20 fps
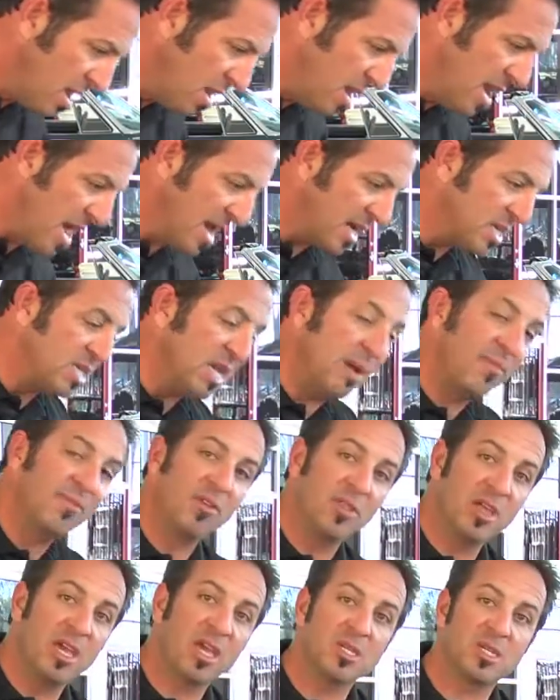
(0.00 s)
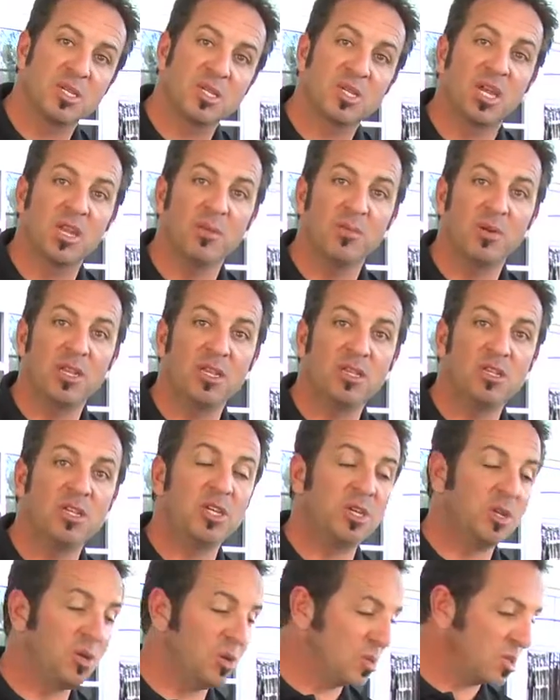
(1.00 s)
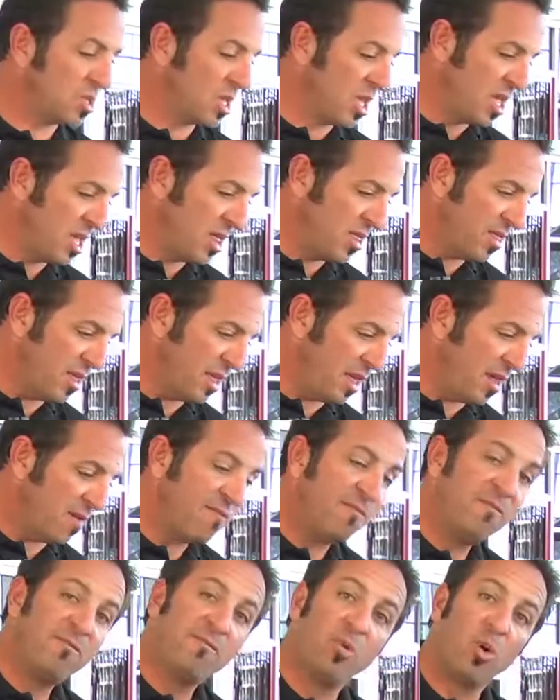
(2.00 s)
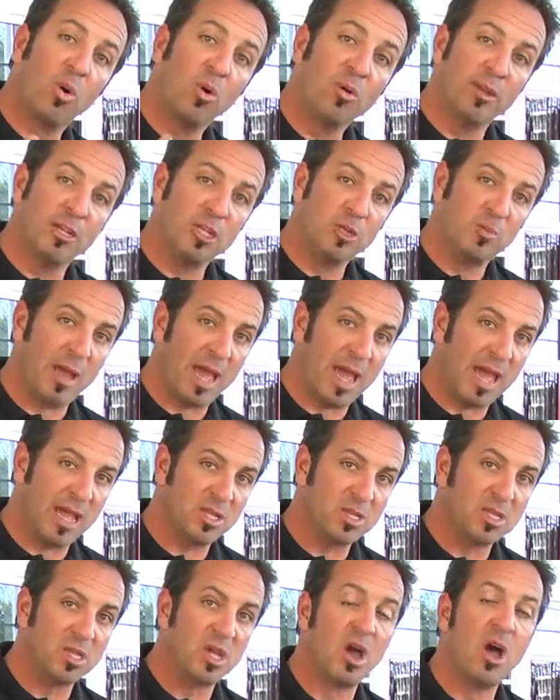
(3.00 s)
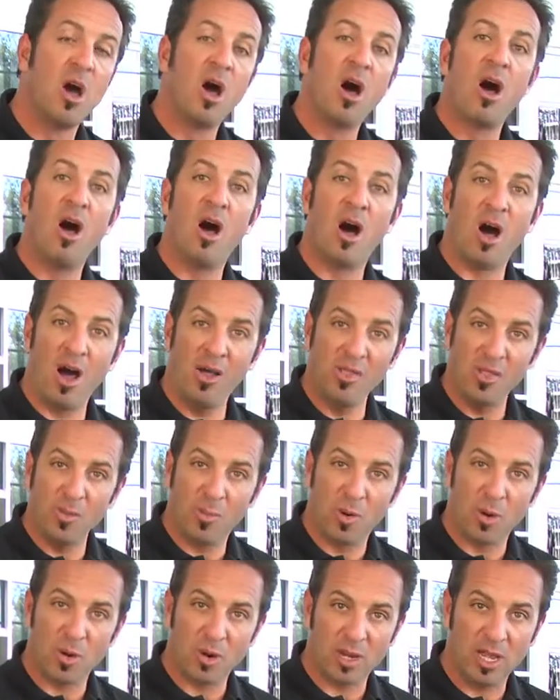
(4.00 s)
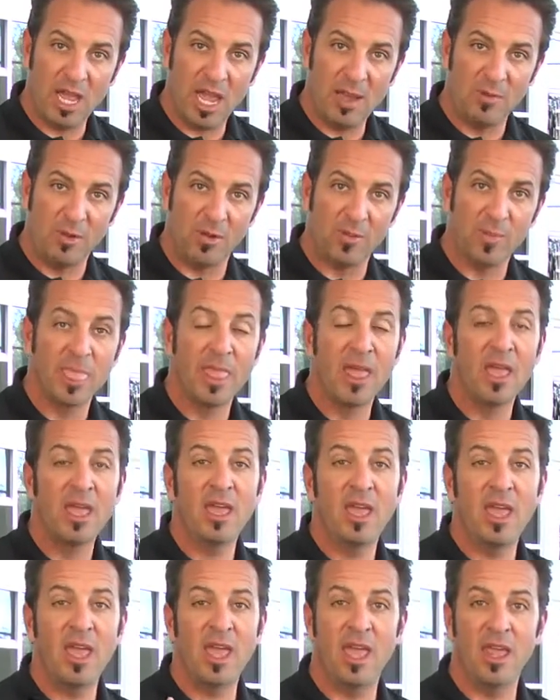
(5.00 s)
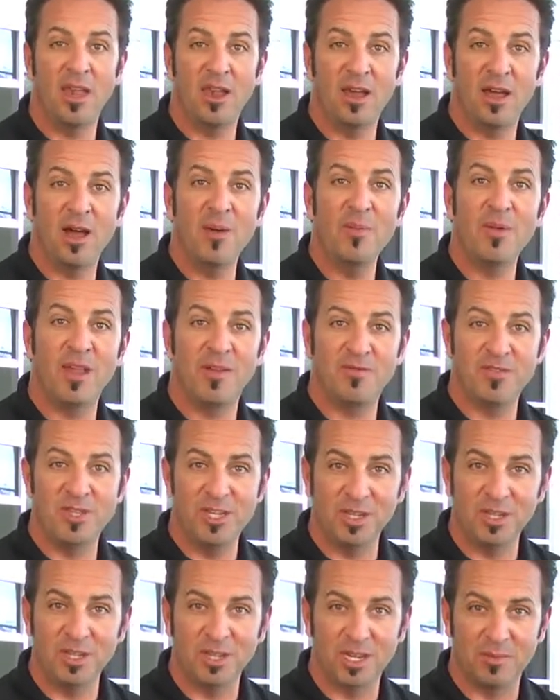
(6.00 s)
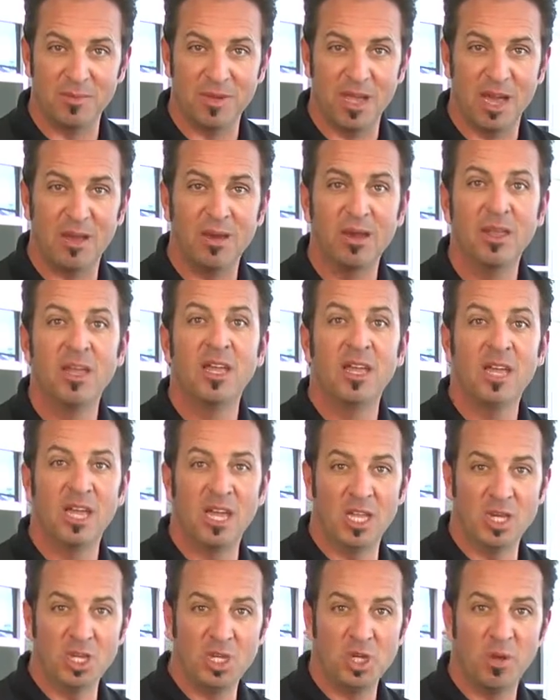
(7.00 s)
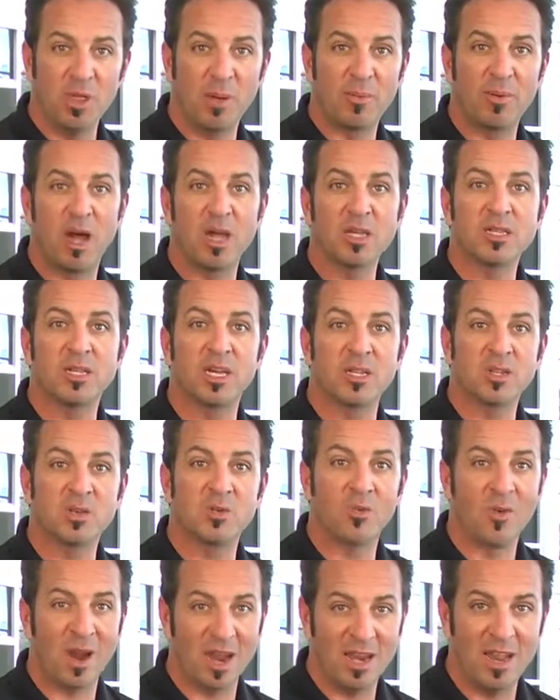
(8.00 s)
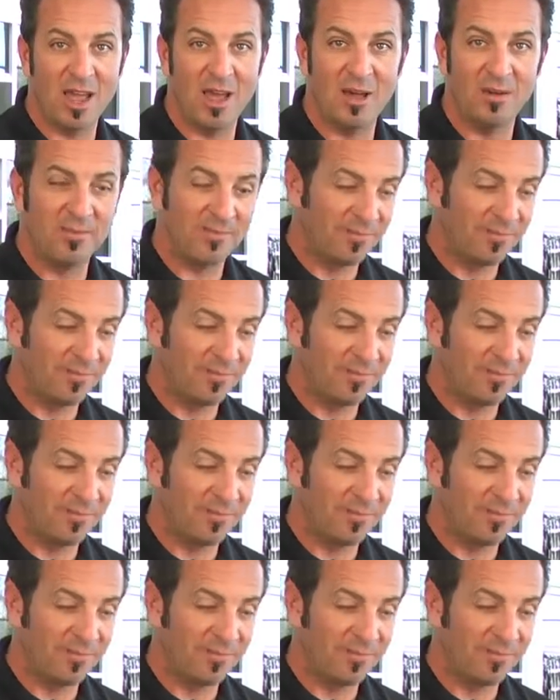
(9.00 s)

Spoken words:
next step for this is going to be to use the 4-inch pads on the Porter cable. And I'm going to have Dylan come down and show that process right now.